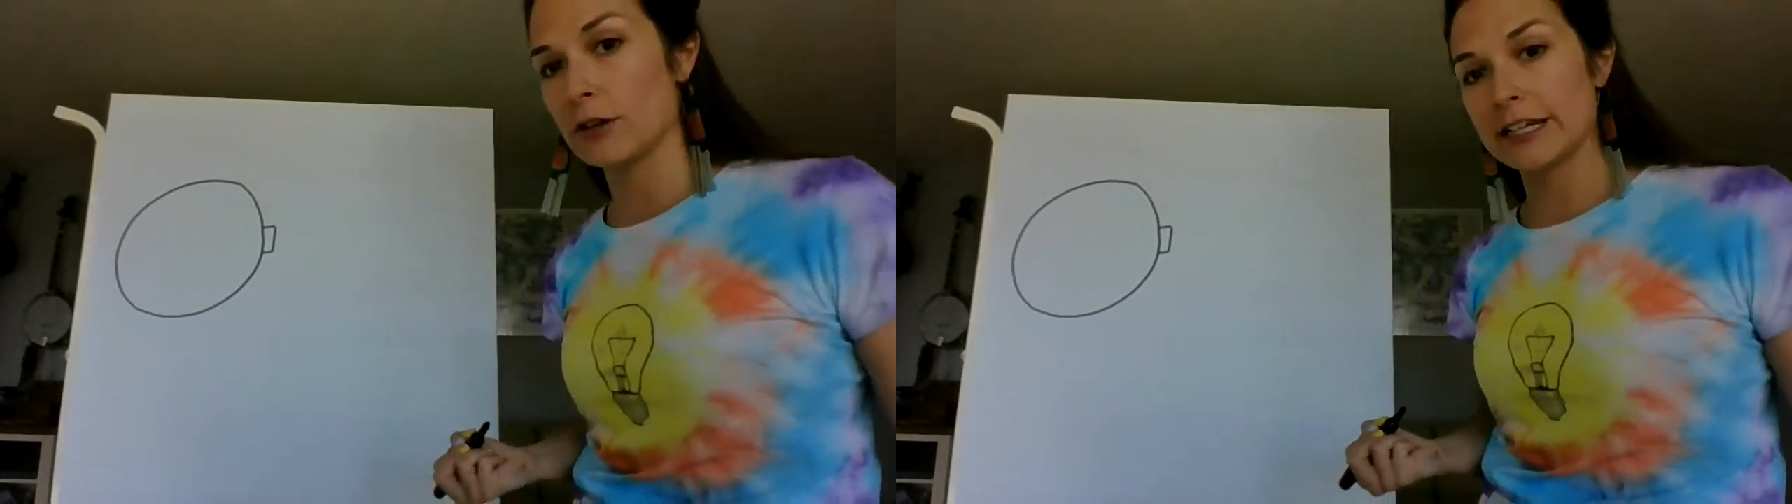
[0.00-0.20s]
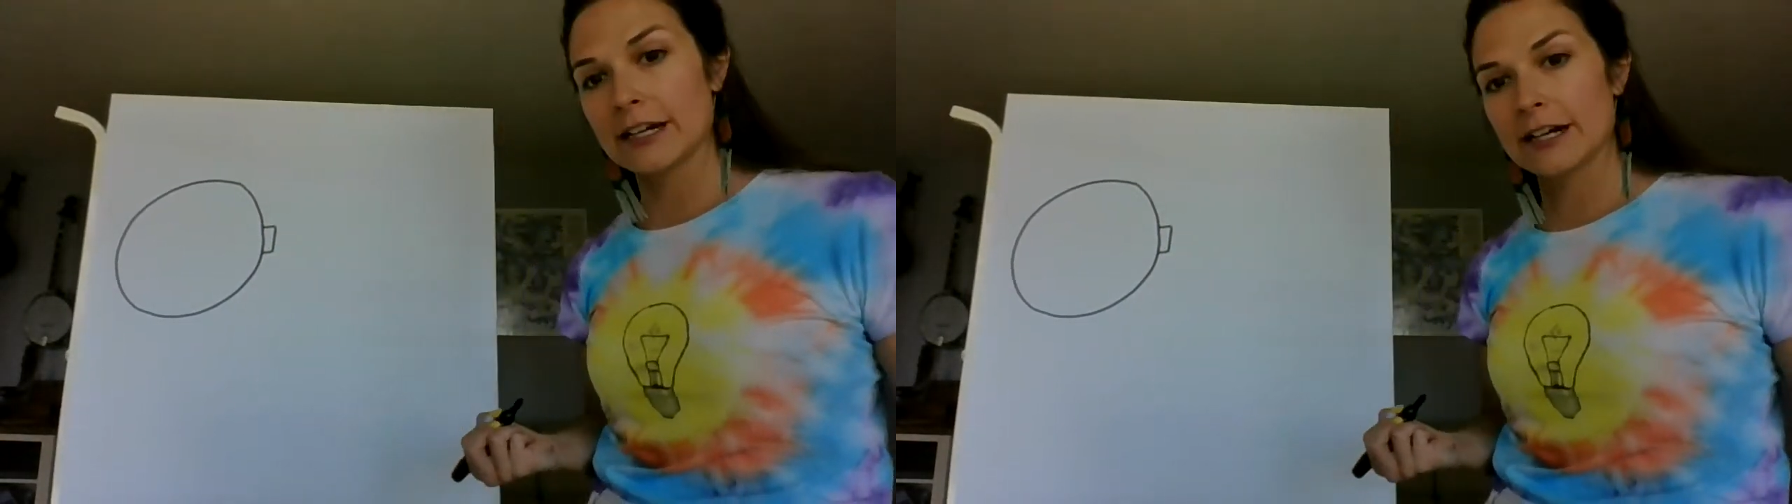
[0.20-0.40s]

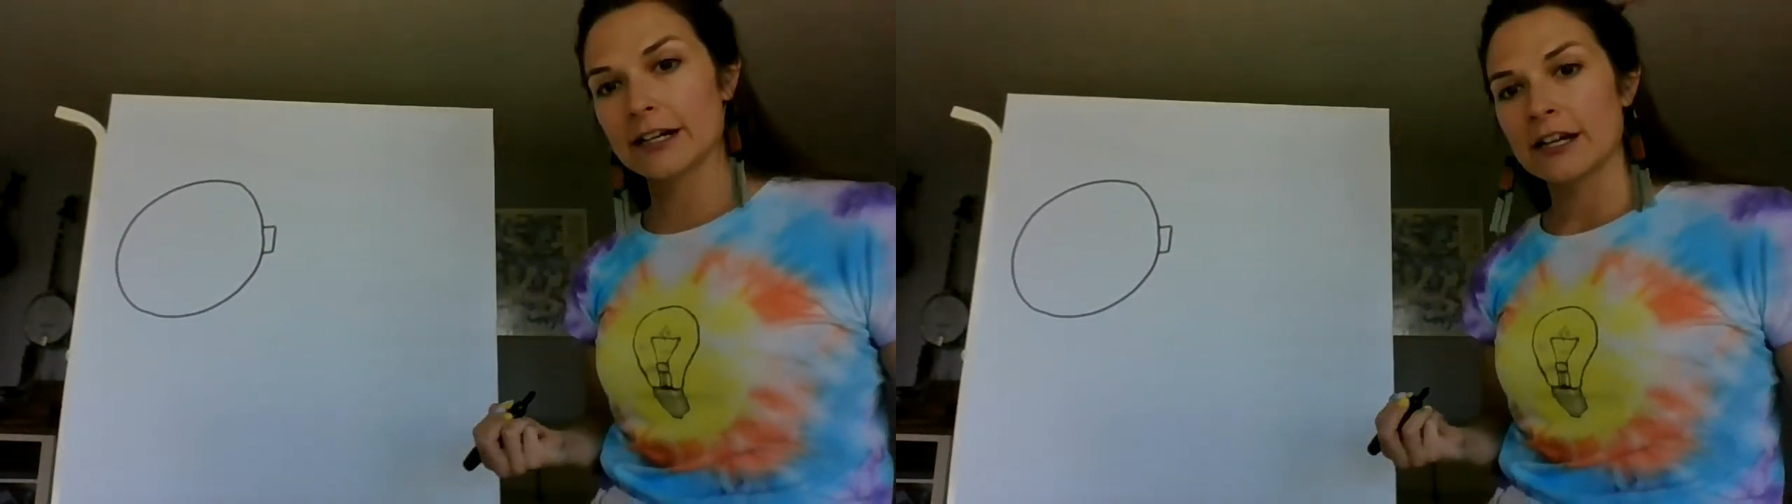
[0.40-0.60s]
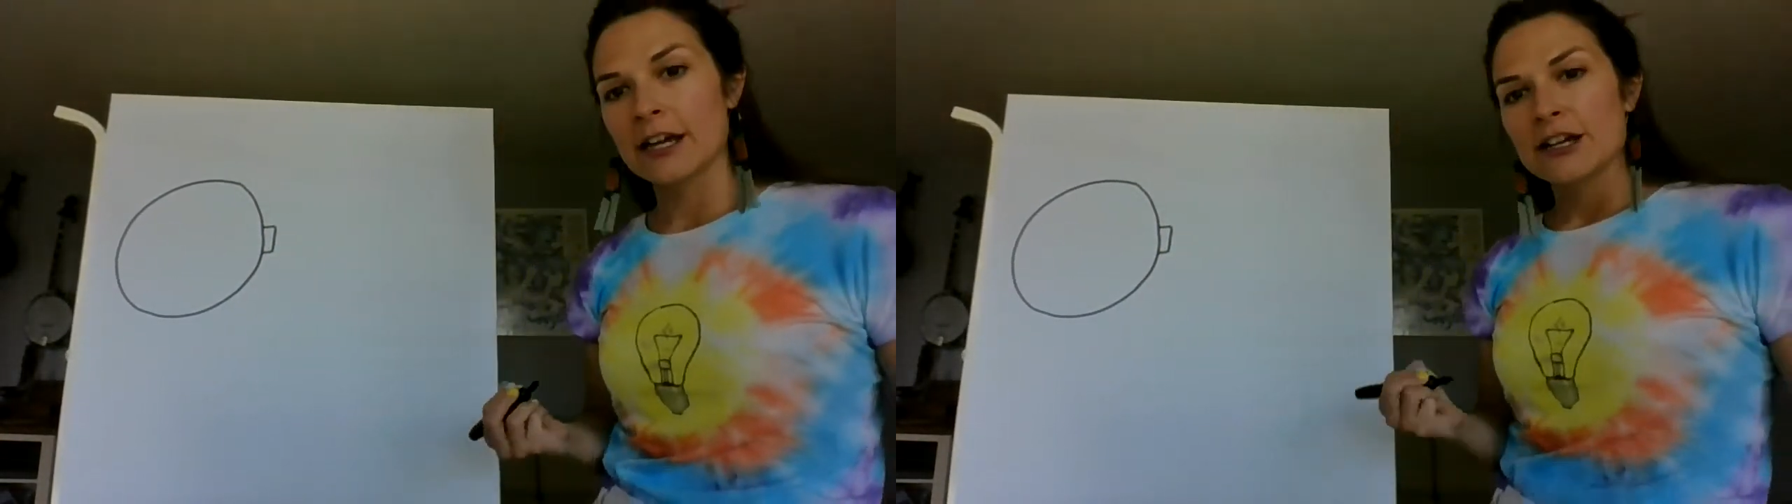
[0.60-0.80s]

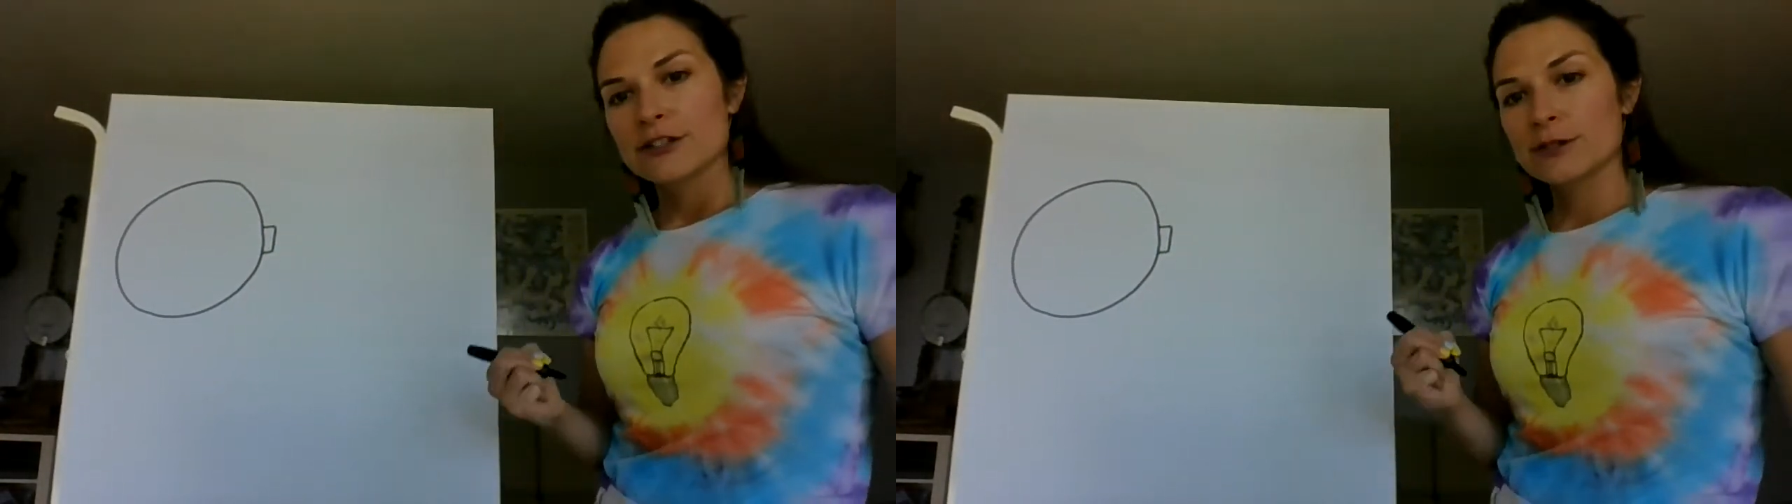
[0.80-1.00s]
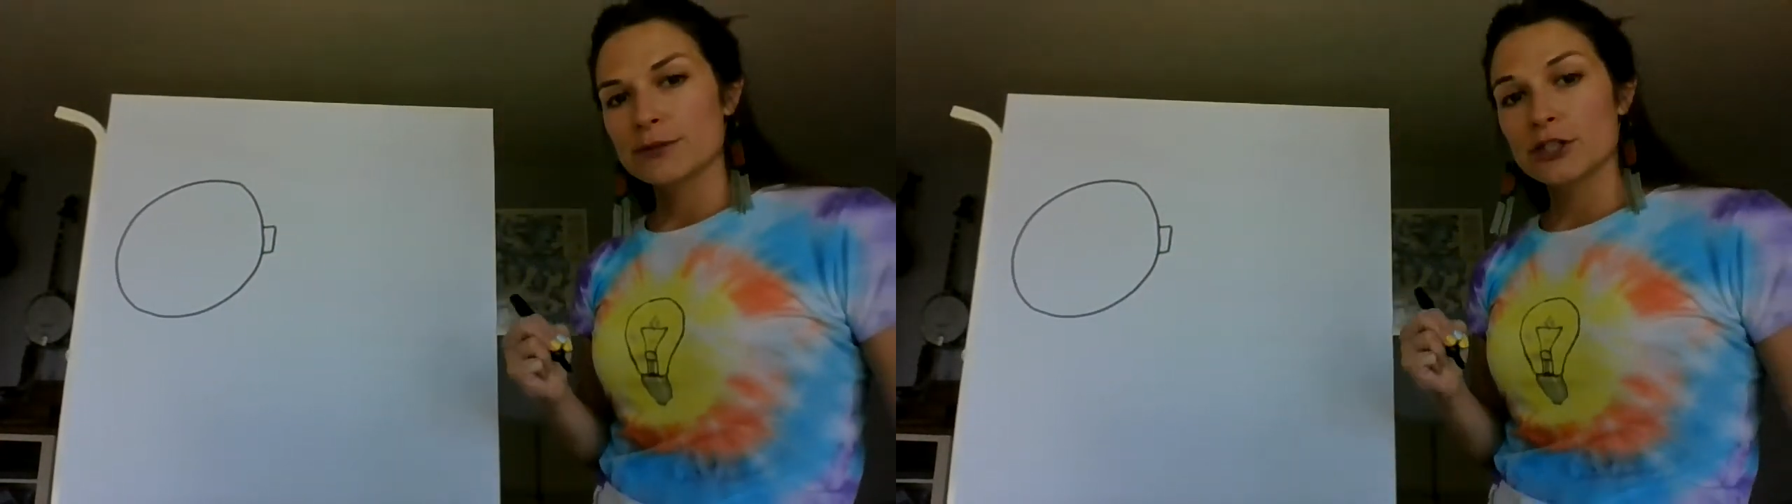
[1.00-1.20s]
here.
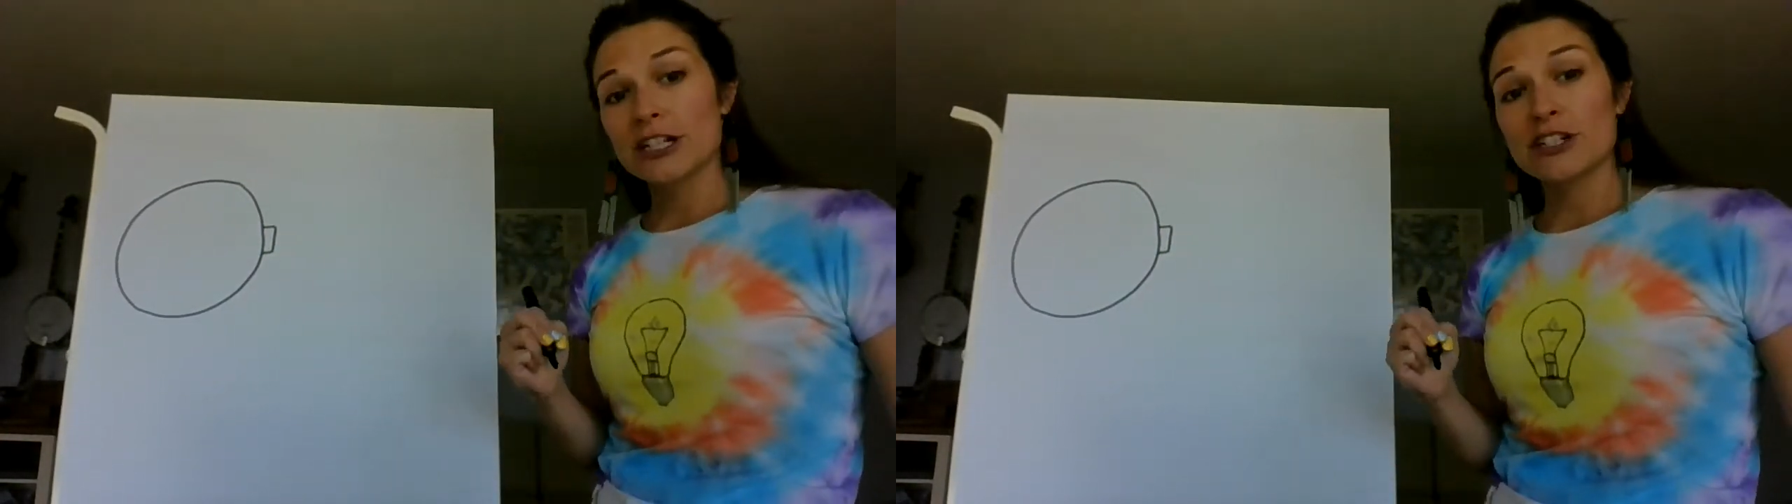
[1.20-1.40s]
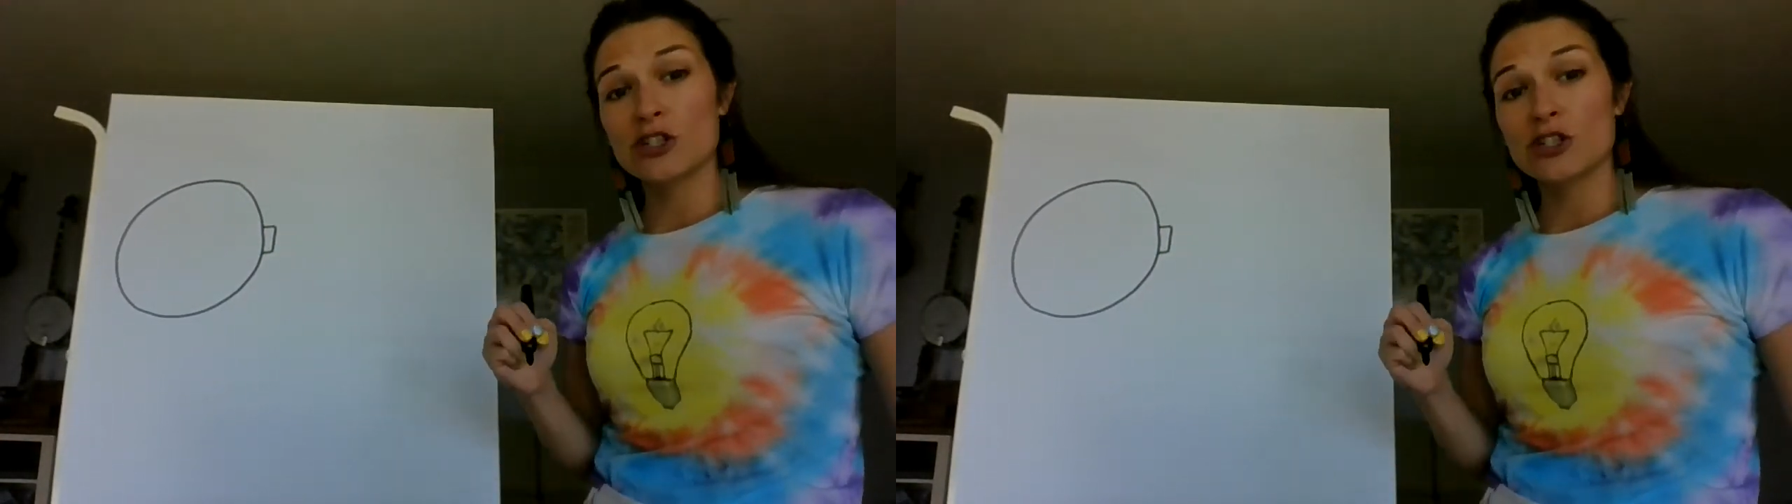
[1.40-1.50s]
So I'm starting